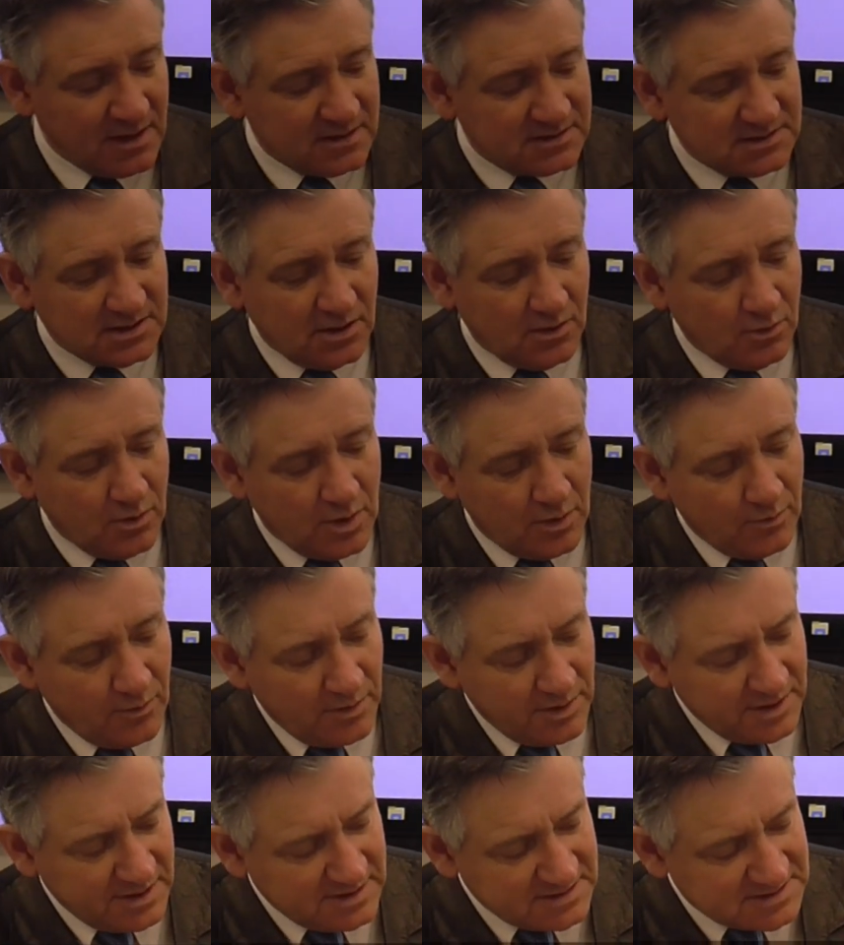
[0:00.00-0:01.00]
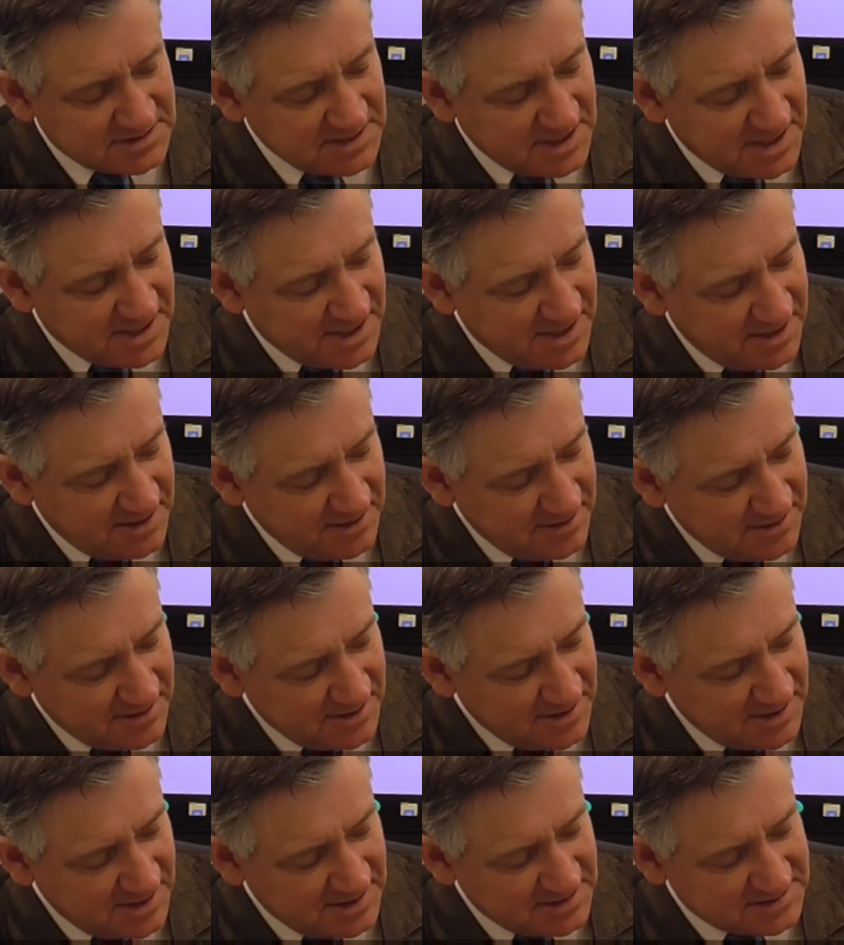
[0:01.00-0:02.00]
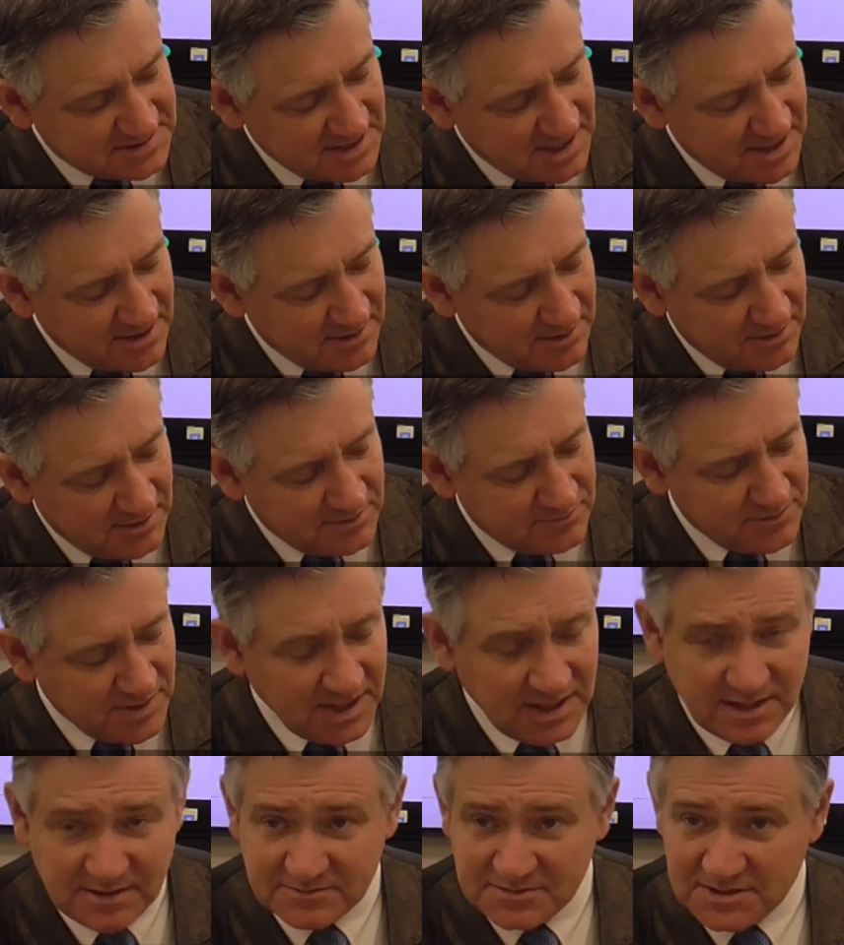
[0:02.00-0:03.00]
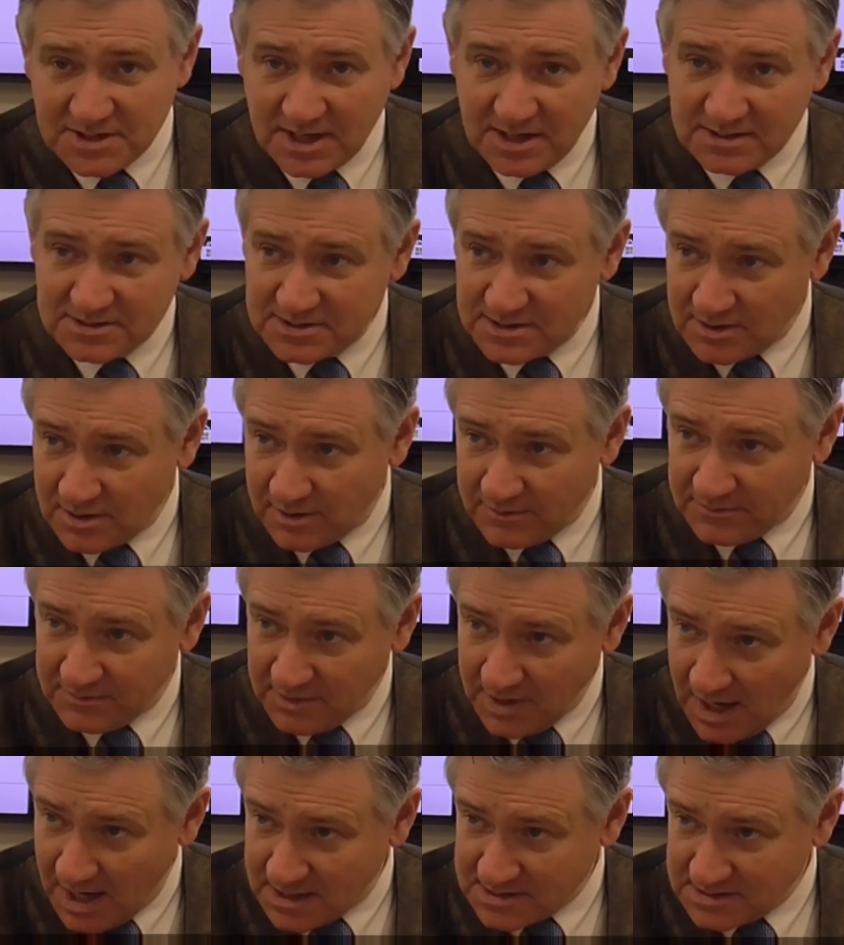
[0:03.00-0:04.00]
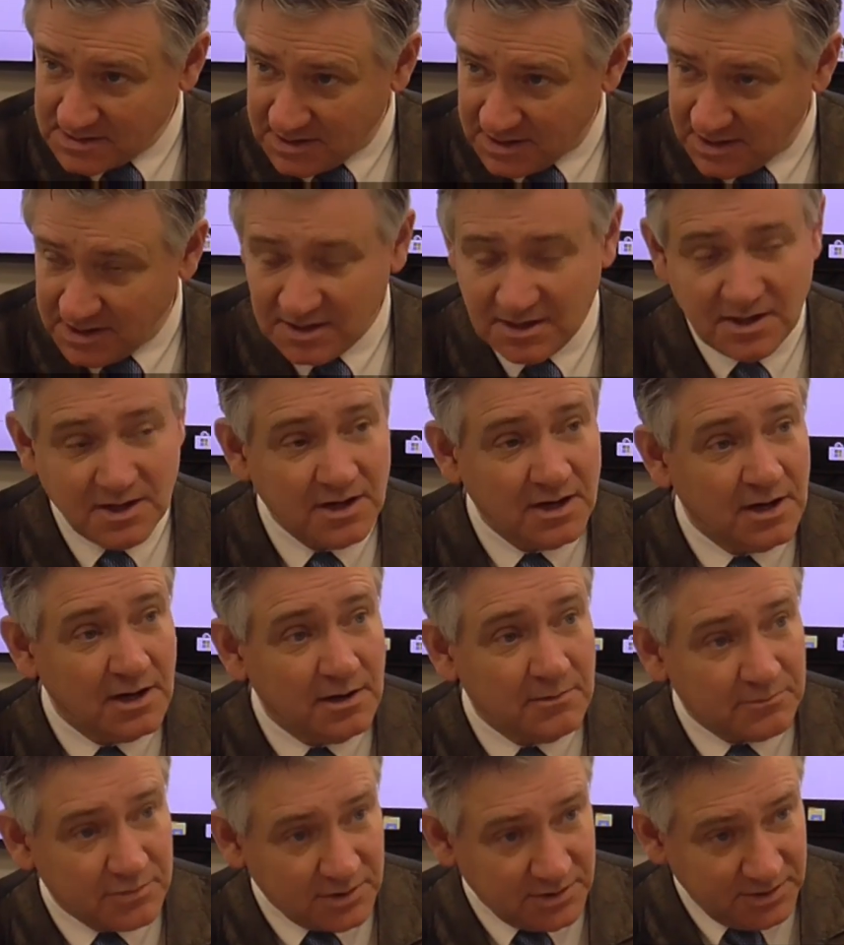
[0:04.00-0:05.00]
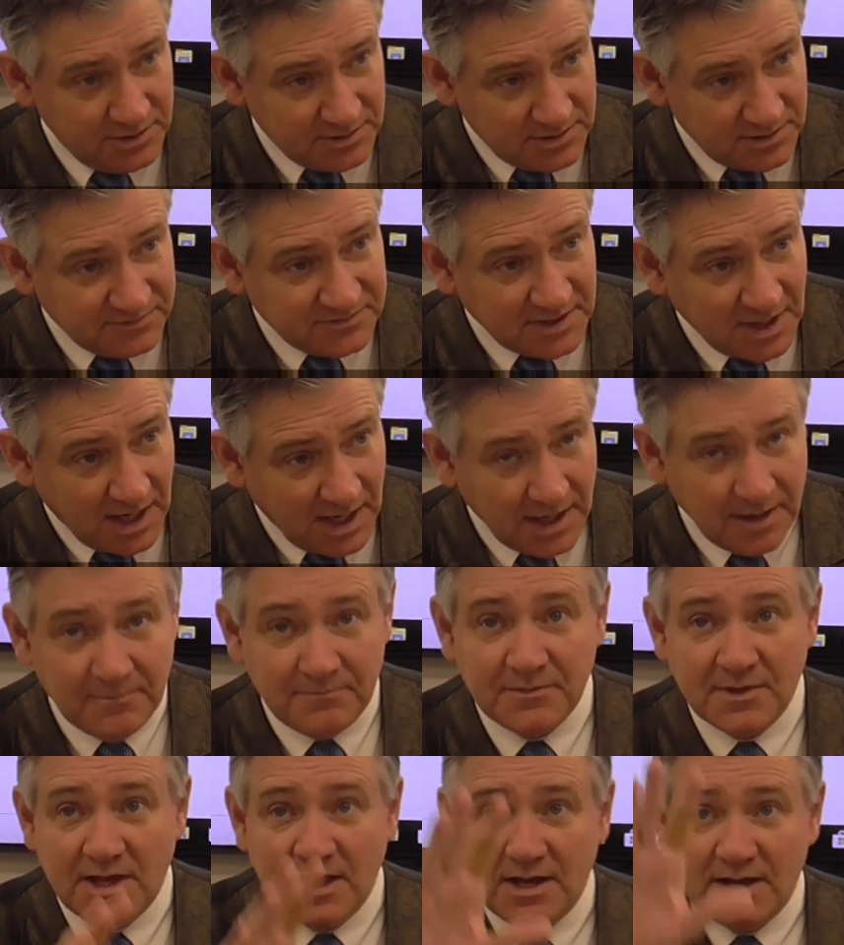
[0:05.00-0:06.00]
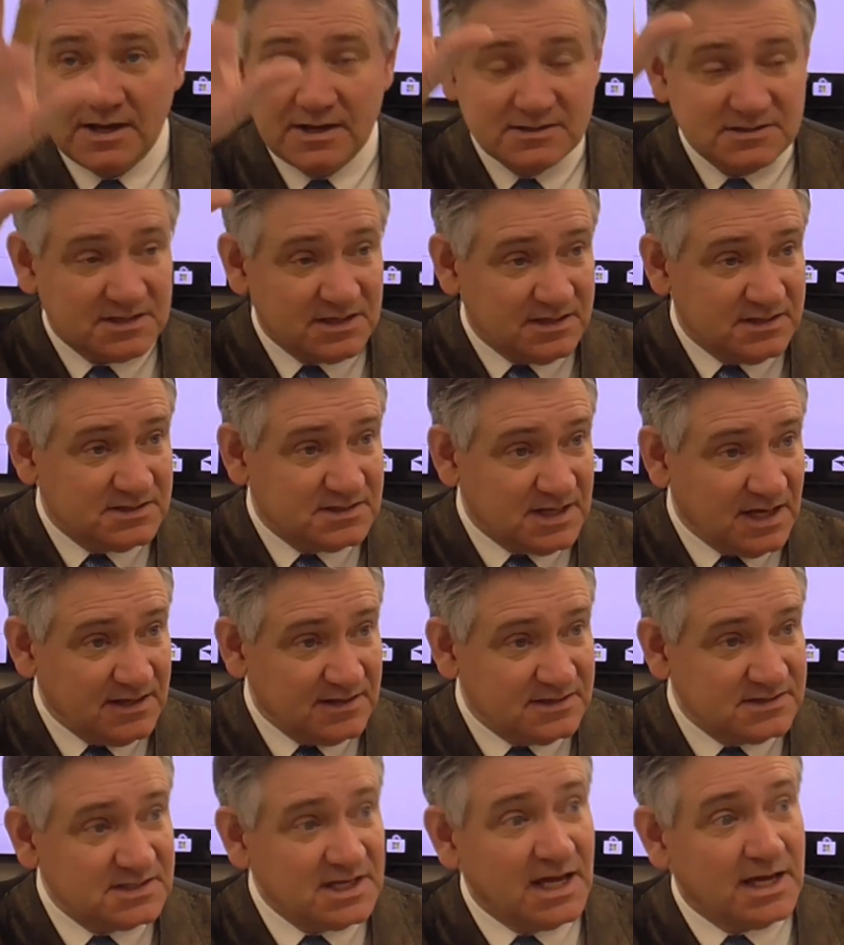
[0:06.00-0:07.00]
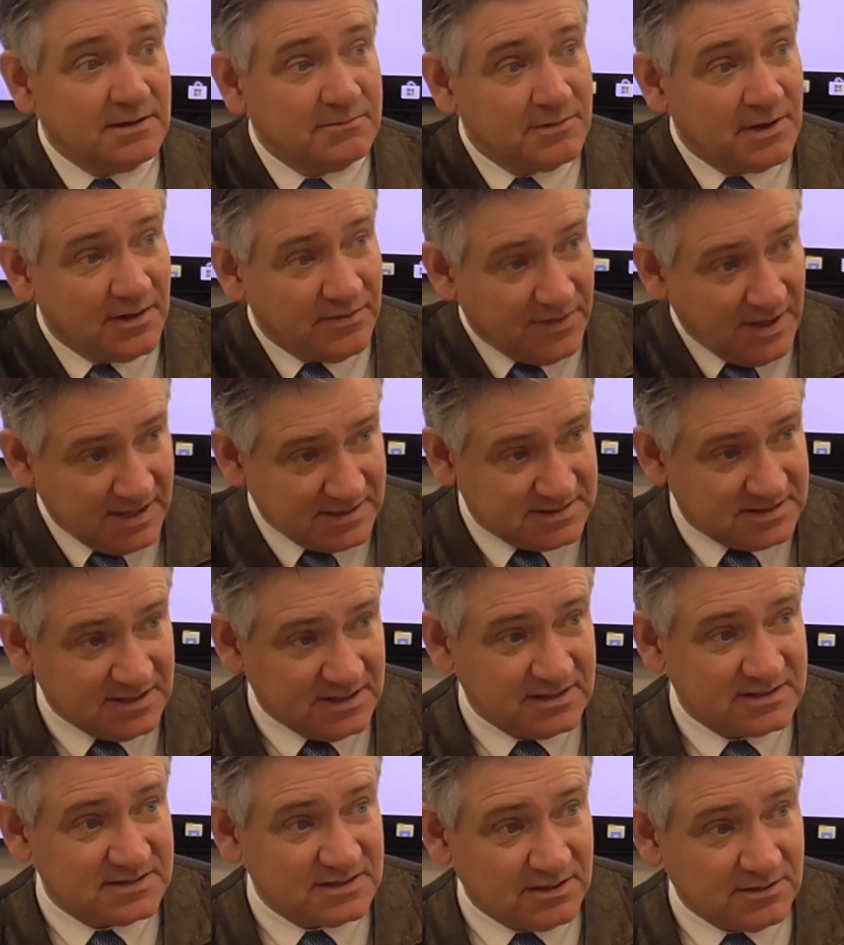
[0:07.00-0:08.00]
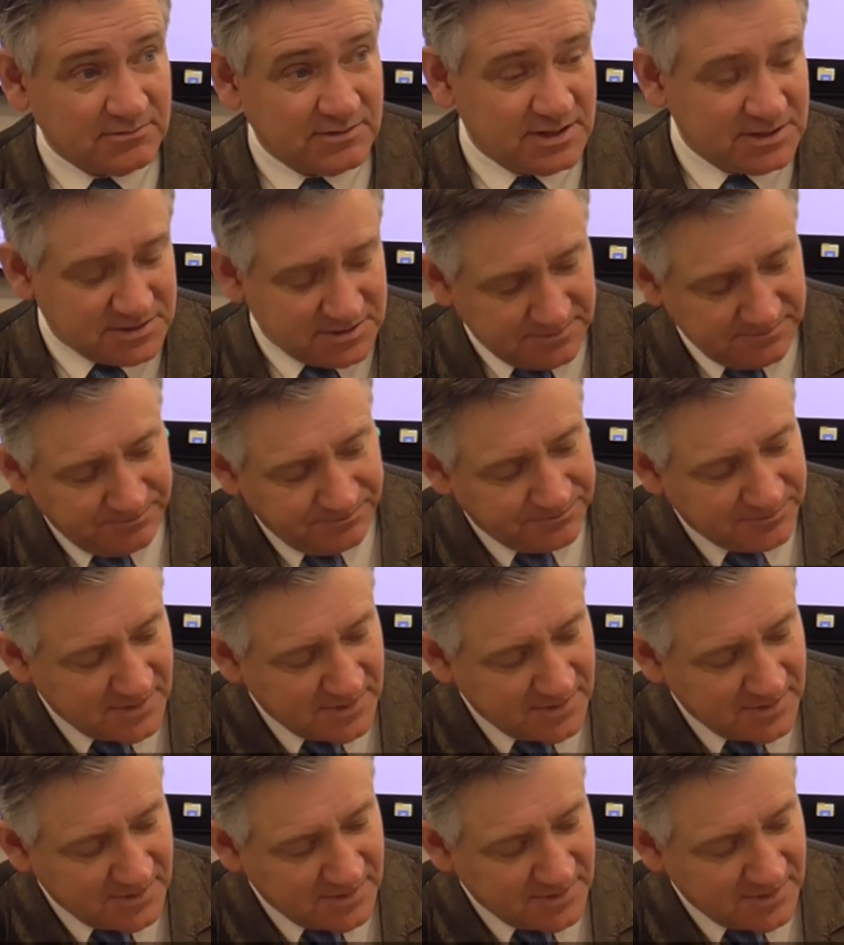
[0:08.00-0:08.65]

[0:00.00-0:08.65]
So what we're going to say is that our rate of change in our velocity per unit of time is going to stay the same. That's the acceleration.